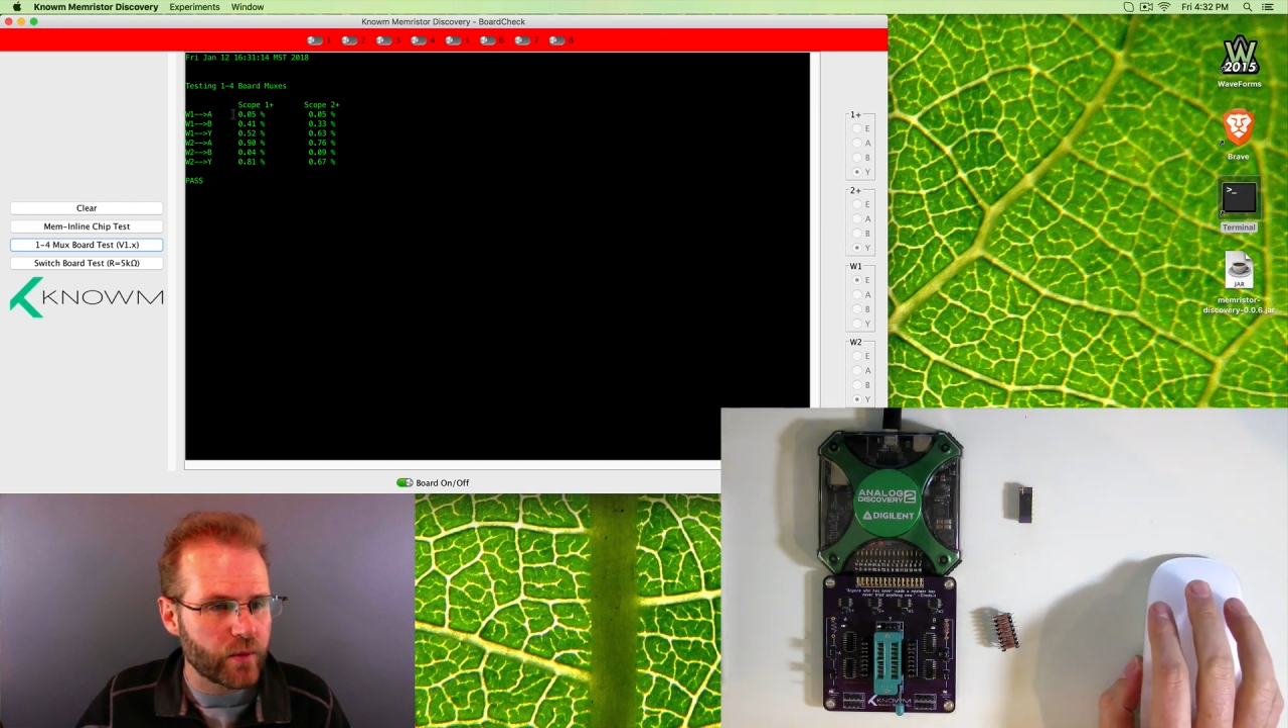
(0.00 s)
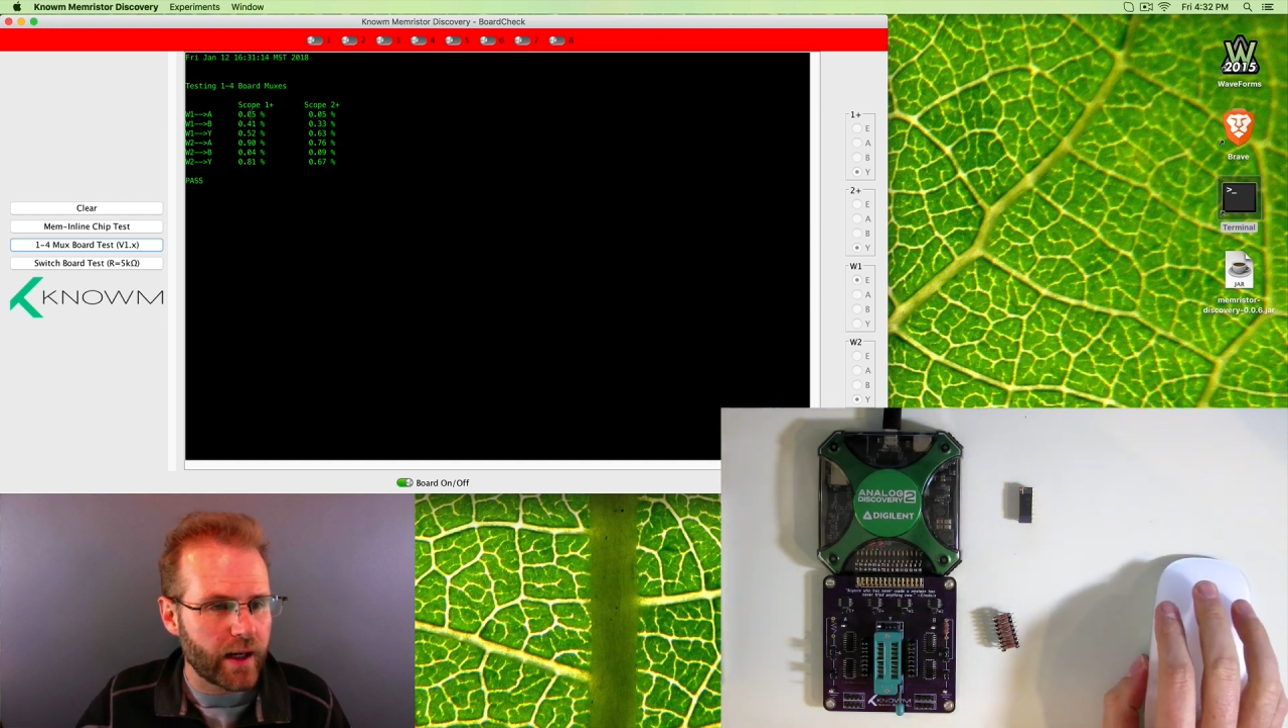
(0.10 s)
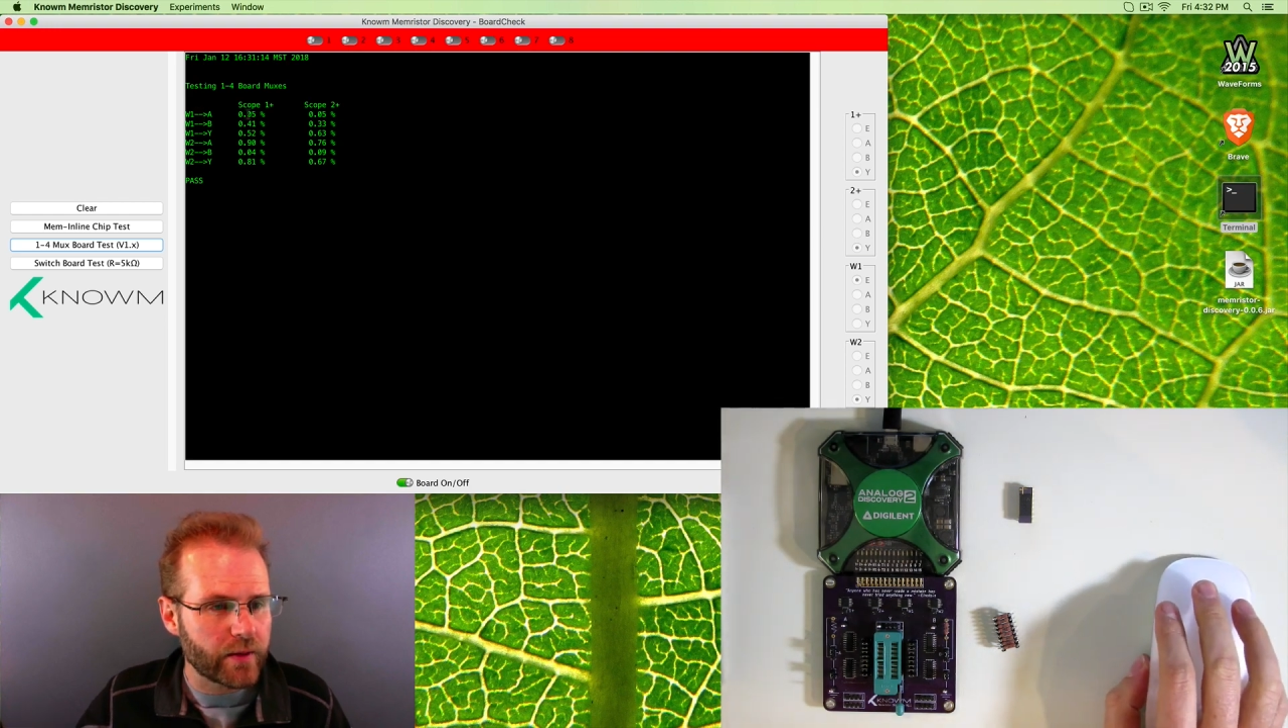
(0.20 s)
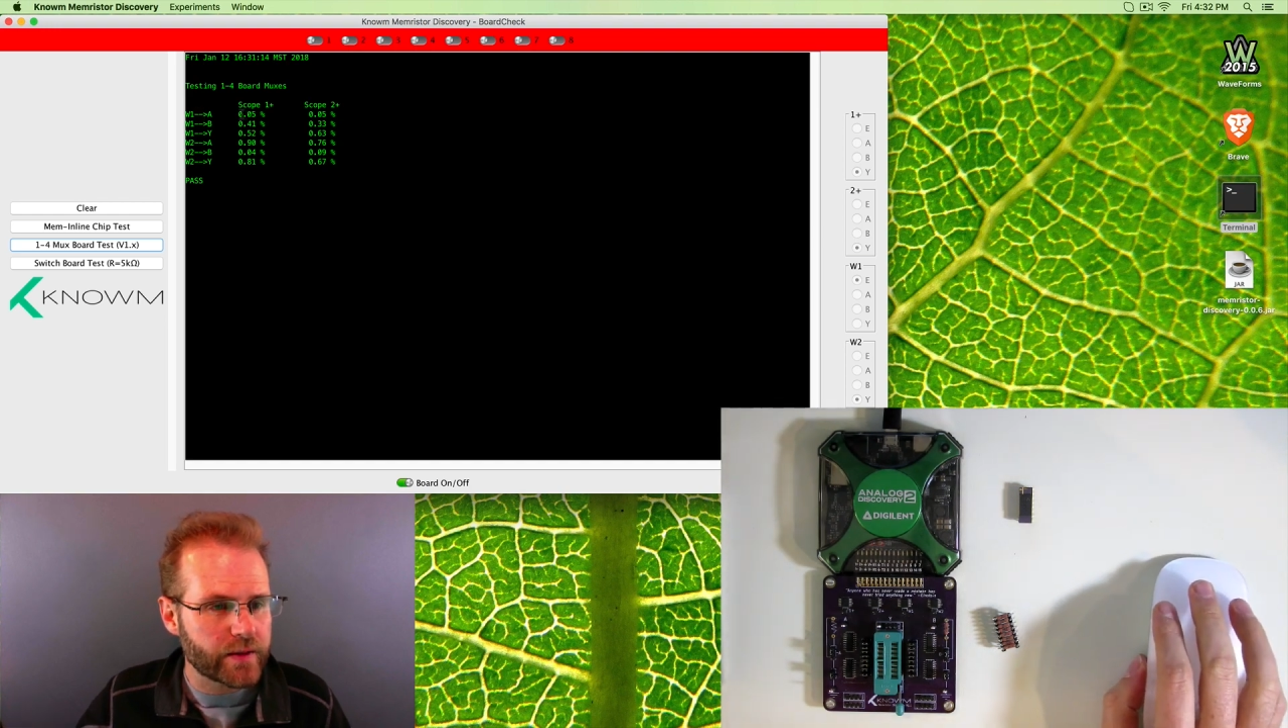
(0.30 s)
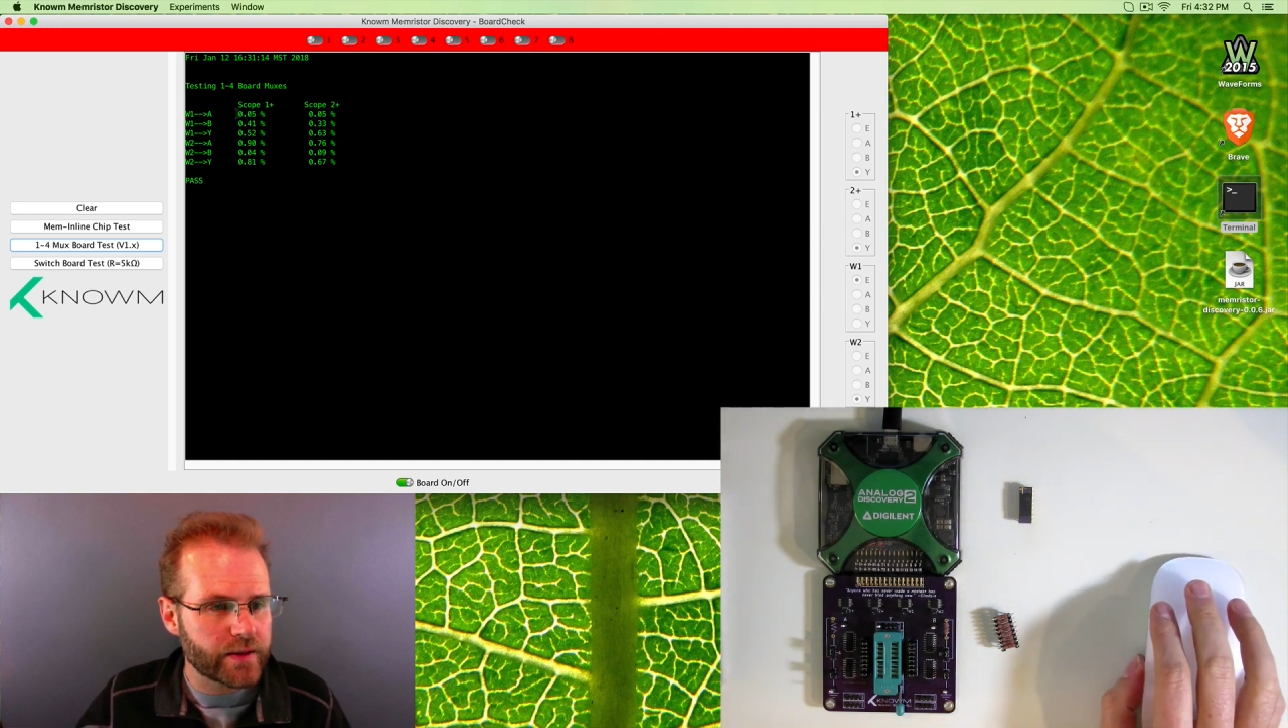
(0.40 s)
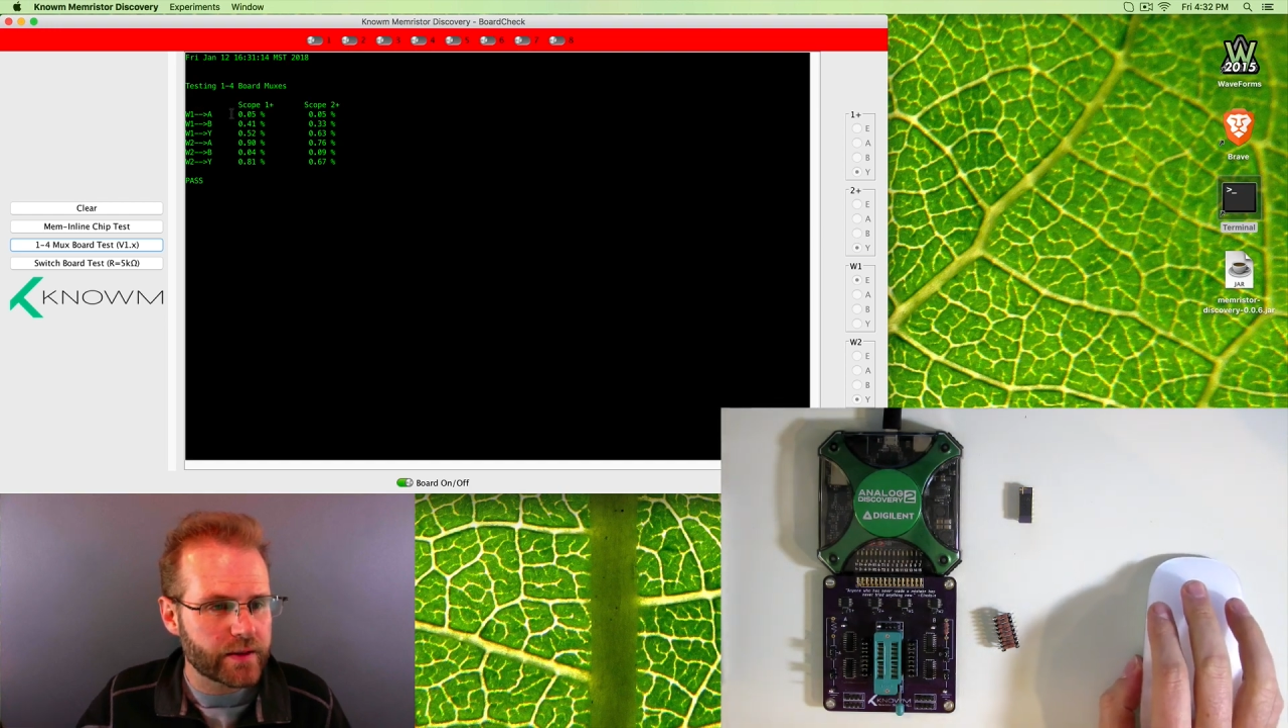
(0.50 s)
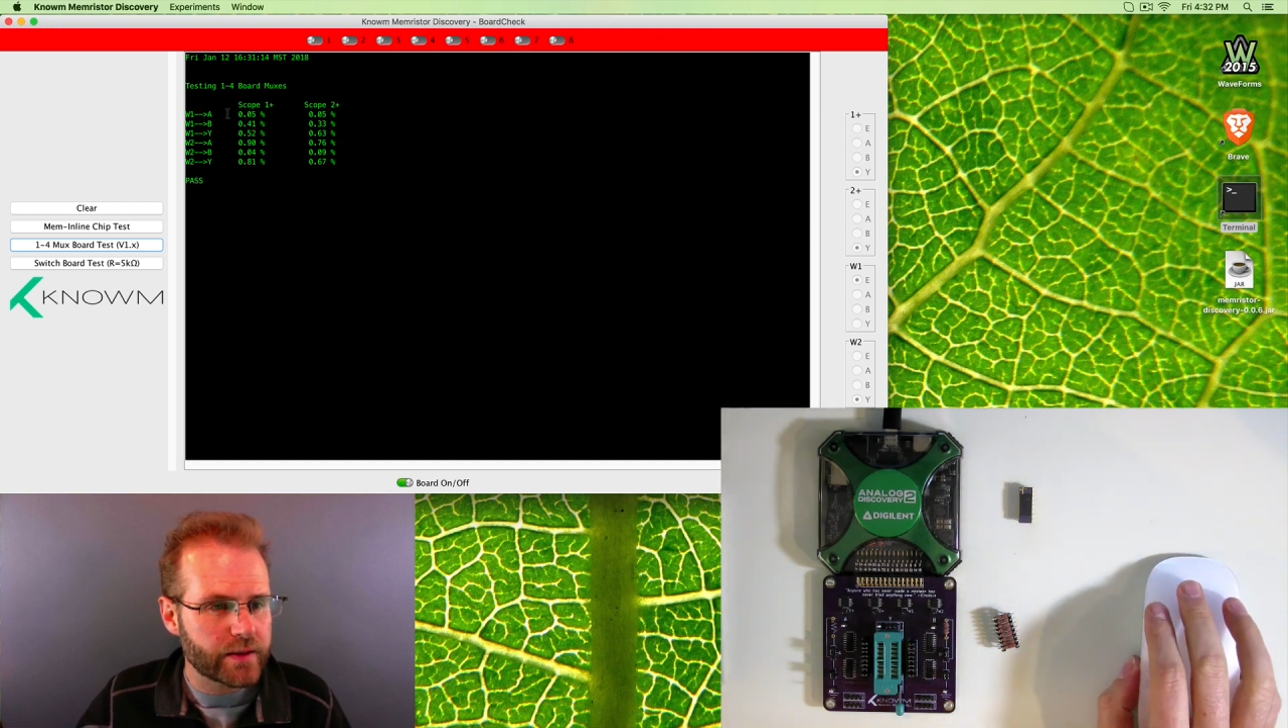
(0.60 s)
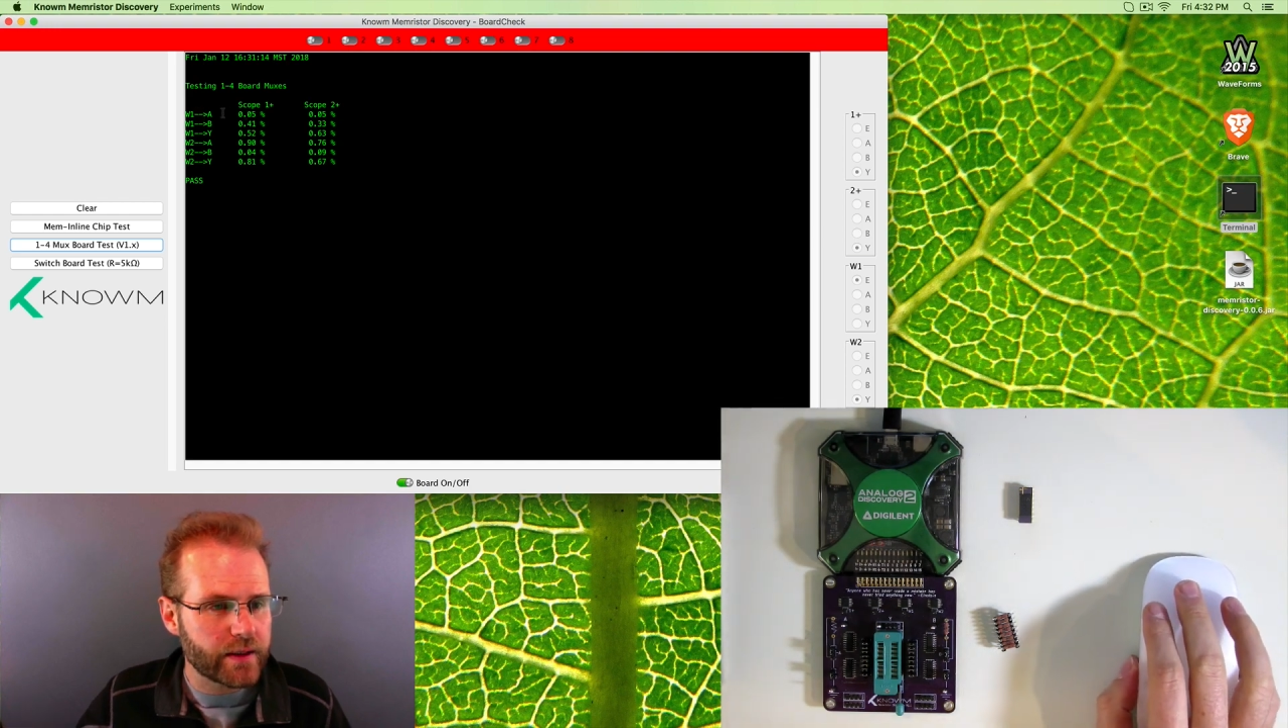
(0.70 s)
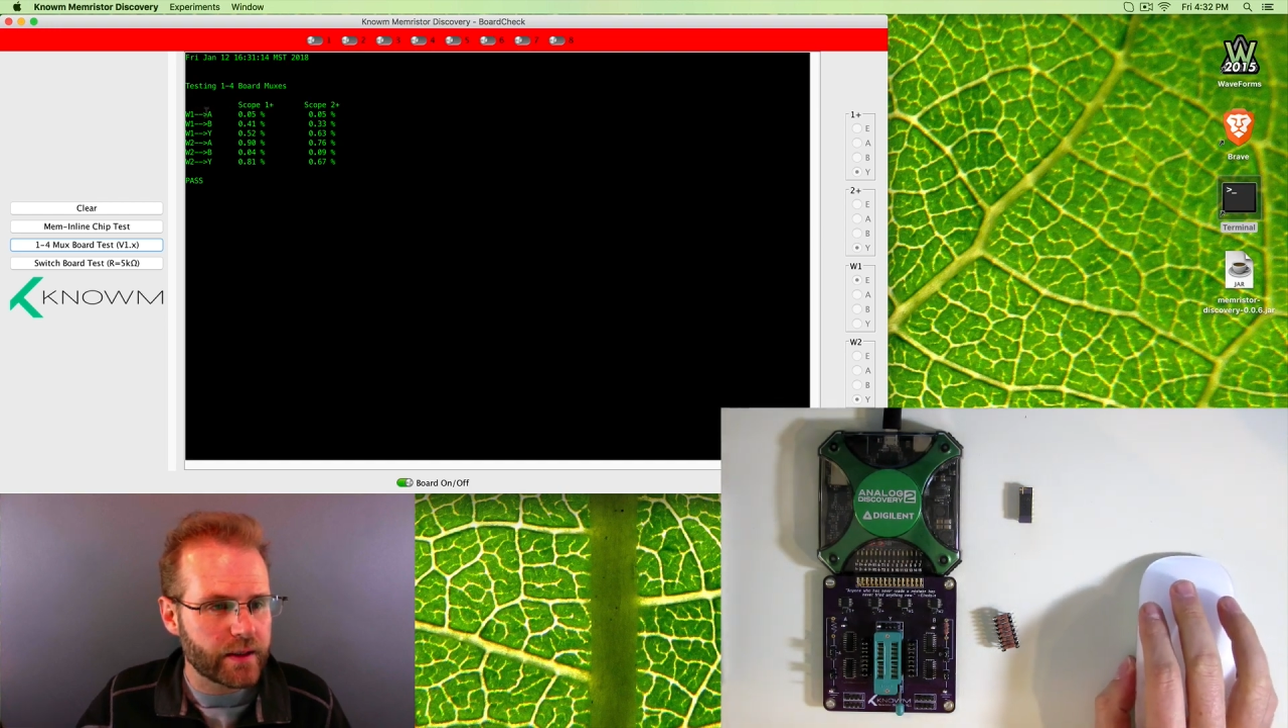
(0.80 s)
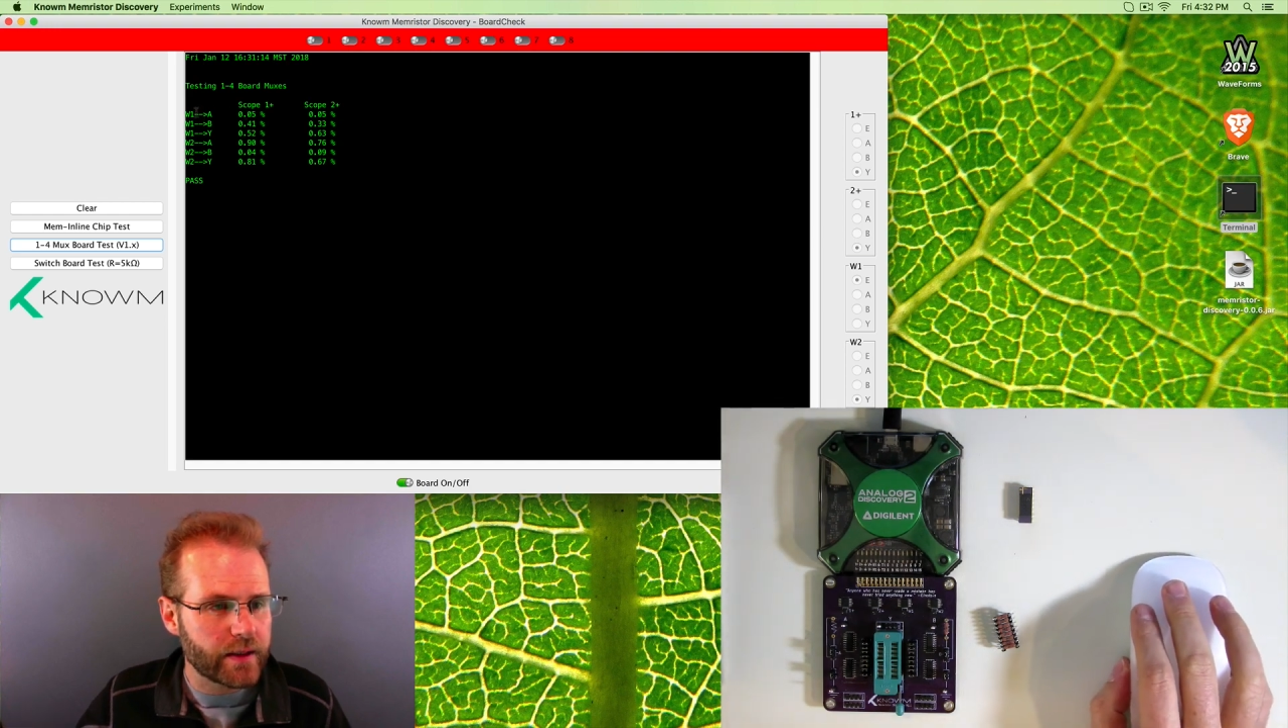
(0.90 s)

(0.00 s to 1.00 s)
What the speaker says: routes